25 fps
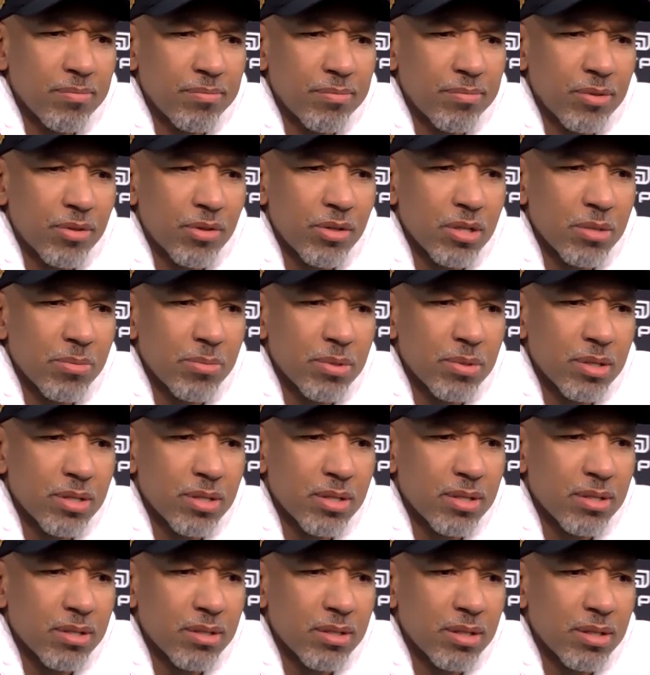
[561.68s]

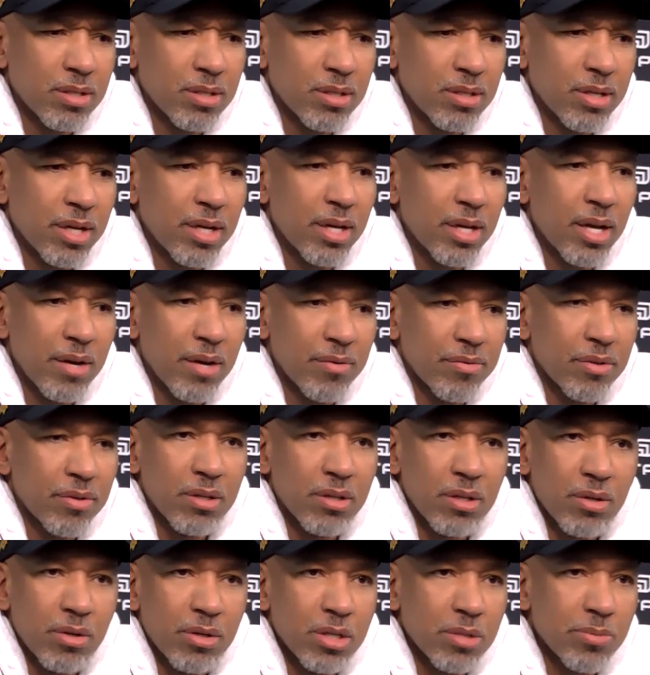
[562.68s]
Christmas, the day after
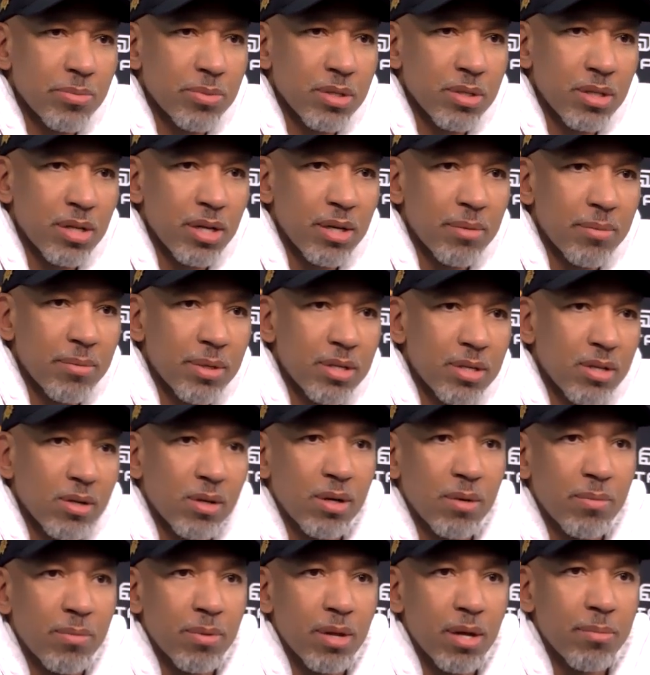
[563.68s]
the Christmas game. I
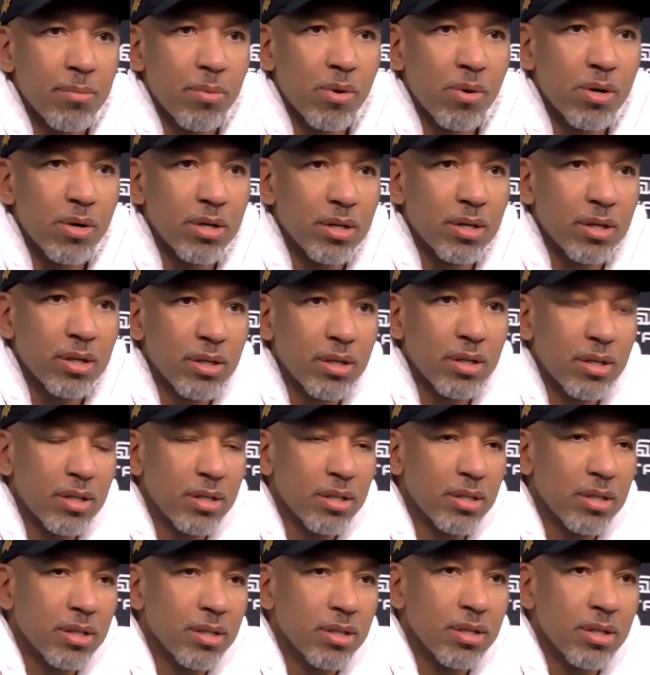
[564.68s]
saw him that morning.
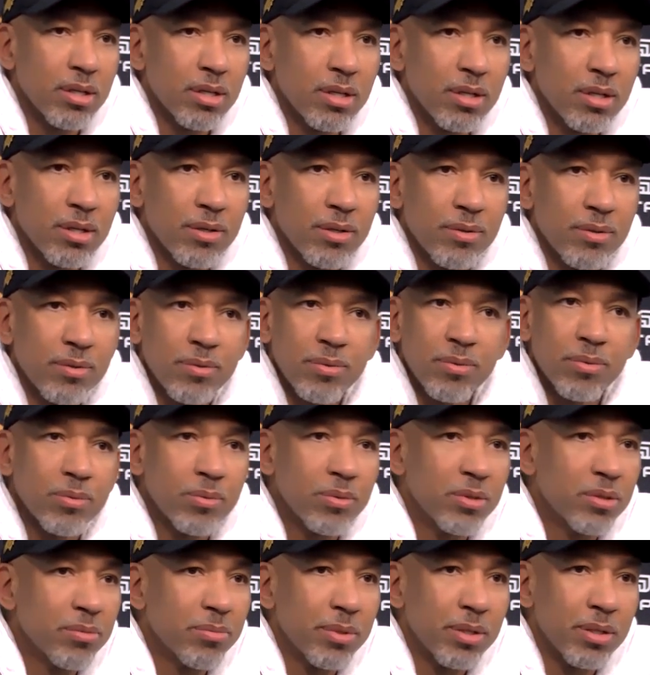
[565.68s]
And then
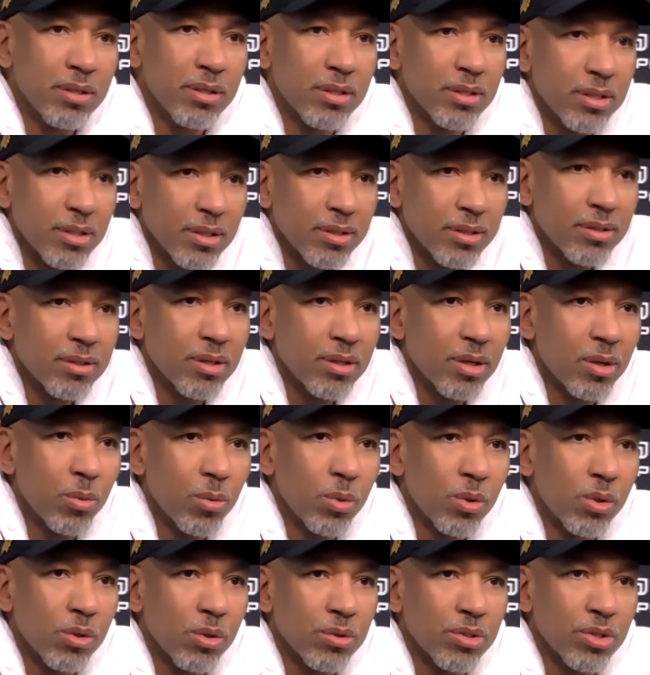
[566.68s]
we've been on a
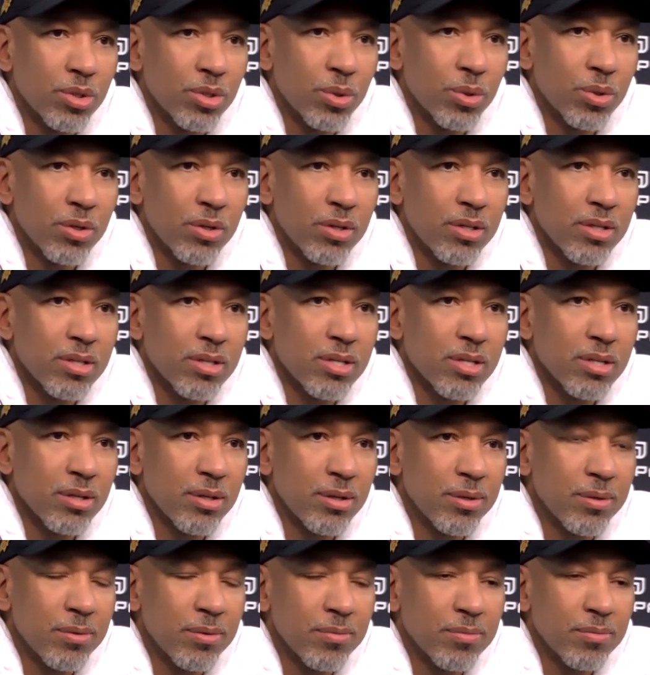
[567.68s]
world tour.
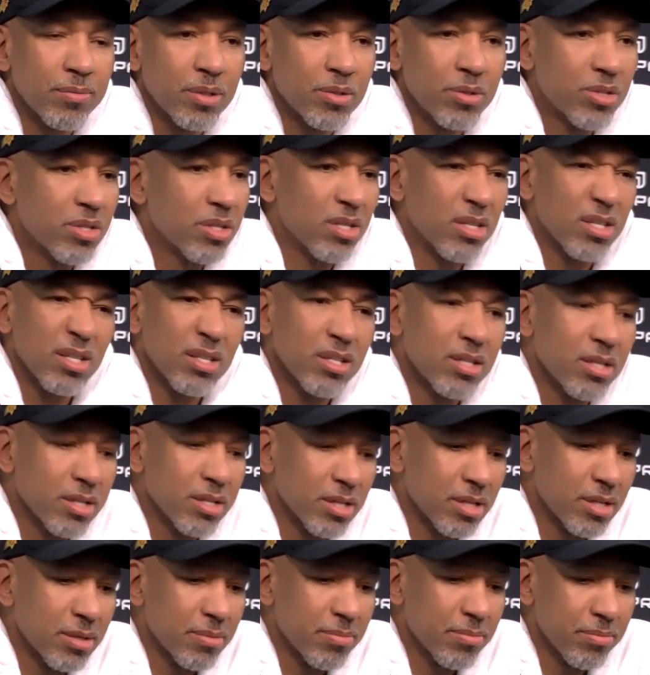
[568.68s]
So it was just good to
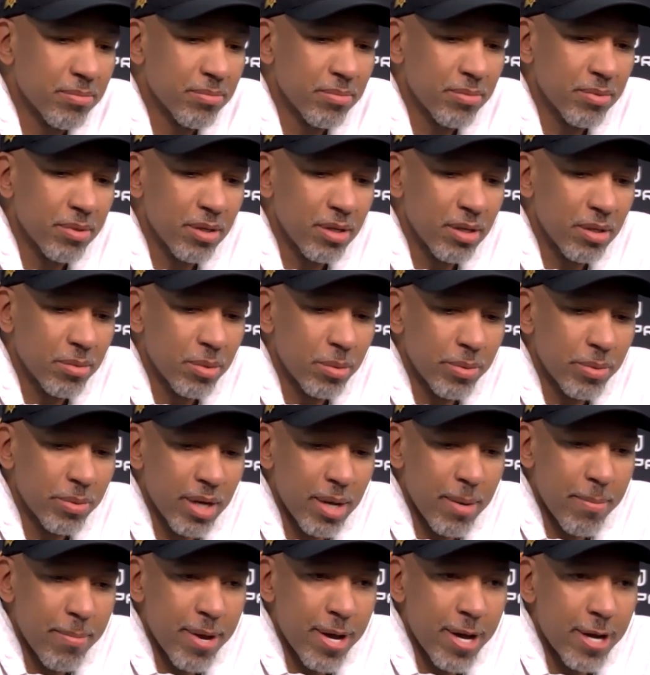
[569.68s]
see him when we
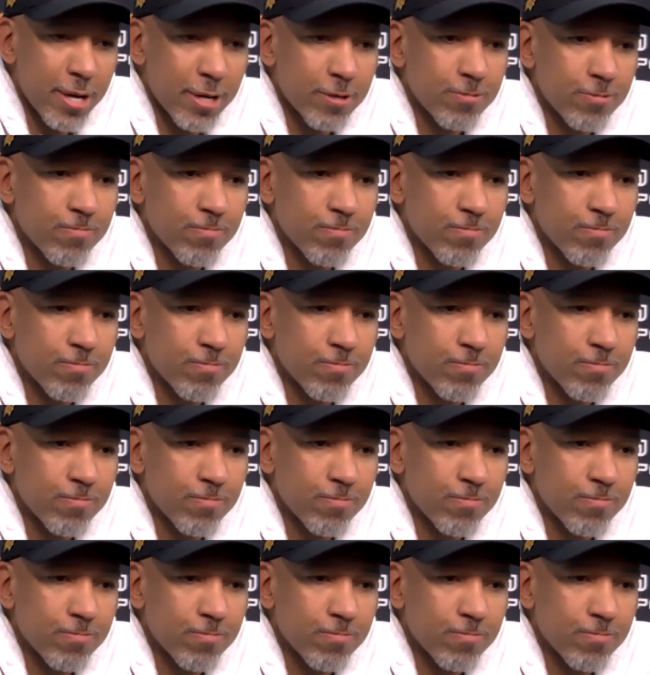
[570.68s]
got back.